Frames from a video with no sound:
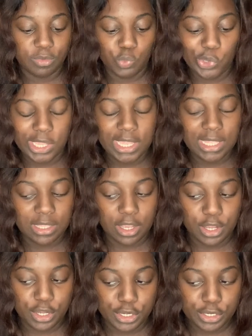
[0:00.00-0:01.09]
with
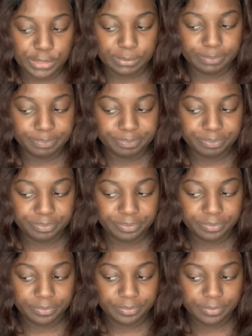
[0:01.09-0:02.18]
um,
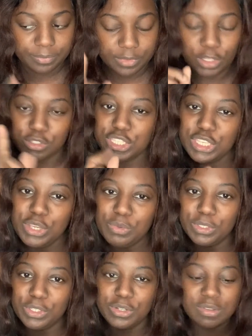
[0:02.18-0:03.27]
those cute
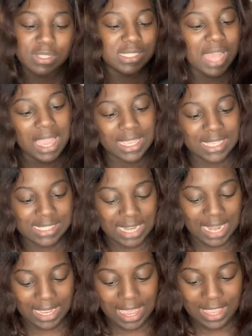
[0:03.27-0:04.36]
little stockings that
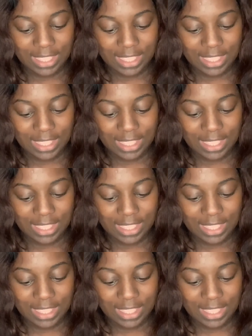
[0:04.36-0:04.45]
I got.